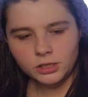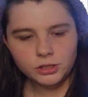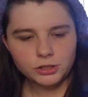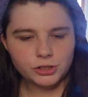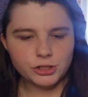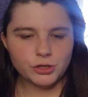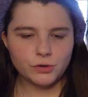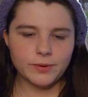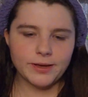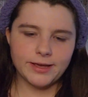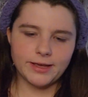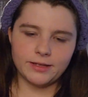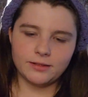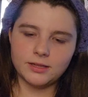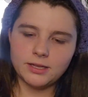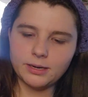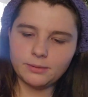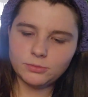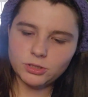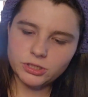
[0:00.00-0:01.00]
to it, and
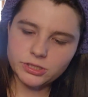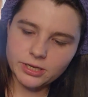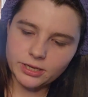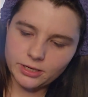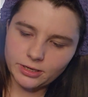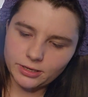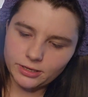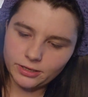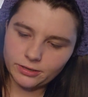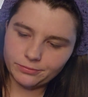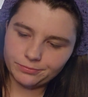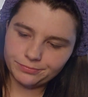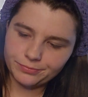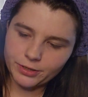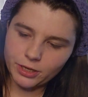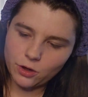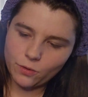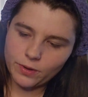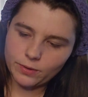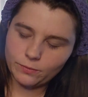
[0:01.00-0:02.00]
then I'm just gonna
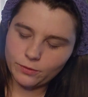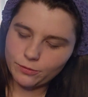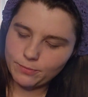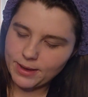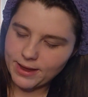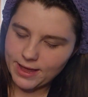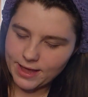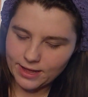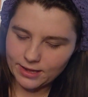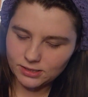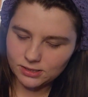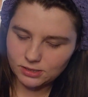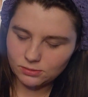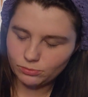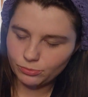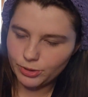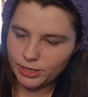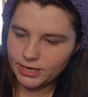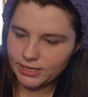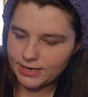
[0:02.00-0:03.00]
go in with my hands
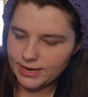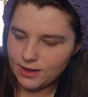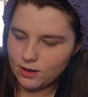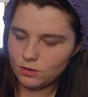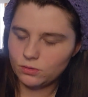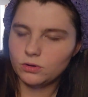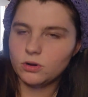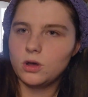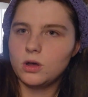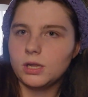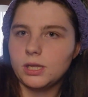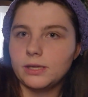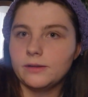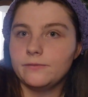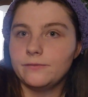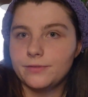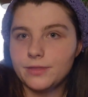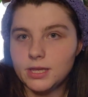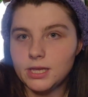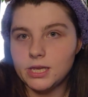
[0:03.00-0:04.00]
and break down all of
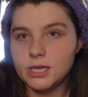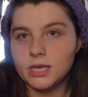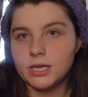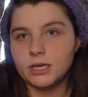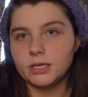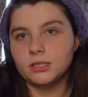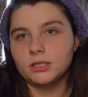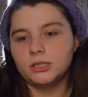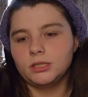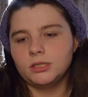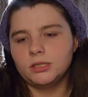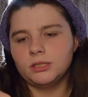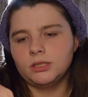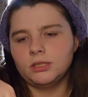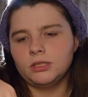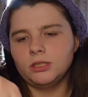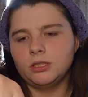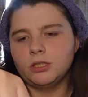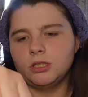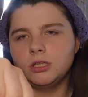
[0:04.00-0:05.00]
the
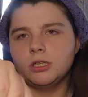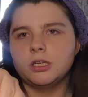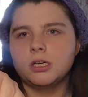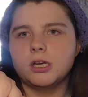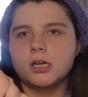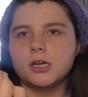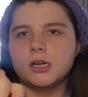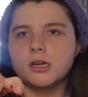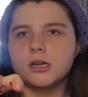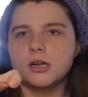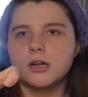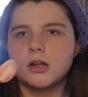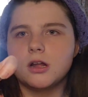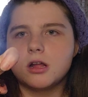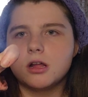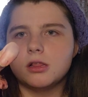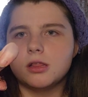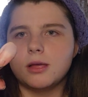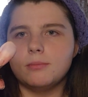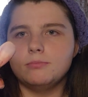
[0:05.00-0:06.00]

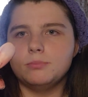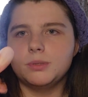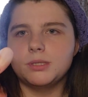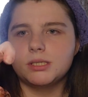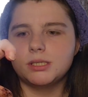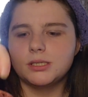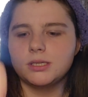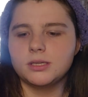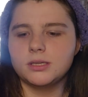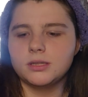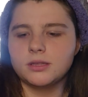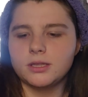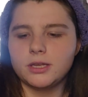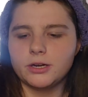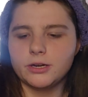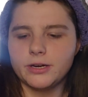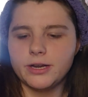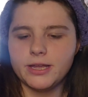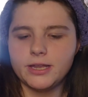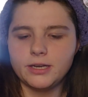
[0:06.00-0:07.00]
clumps that
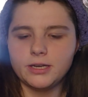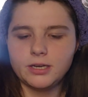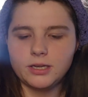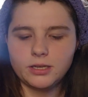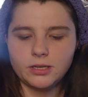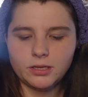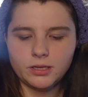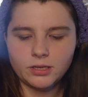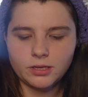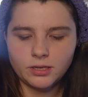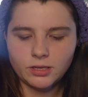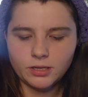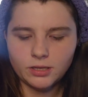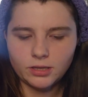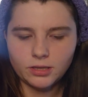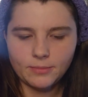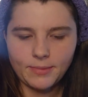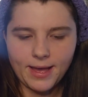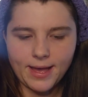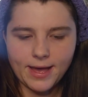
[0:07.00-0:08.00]
are in
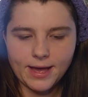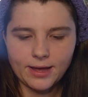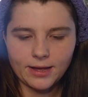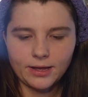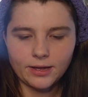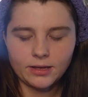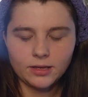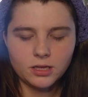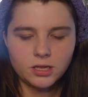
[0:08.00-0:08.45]
the bag,